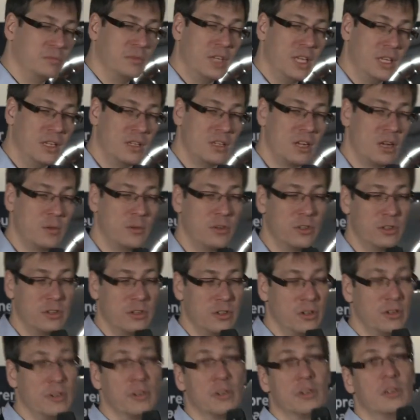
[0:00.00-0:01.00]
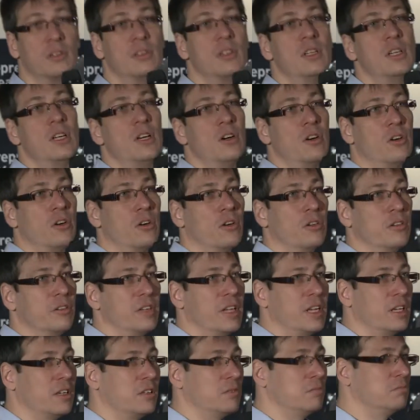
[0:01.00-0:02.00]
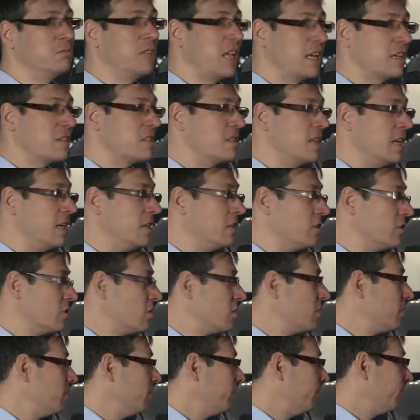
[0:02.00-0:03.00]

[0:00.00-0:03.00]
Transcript: income or their tax status.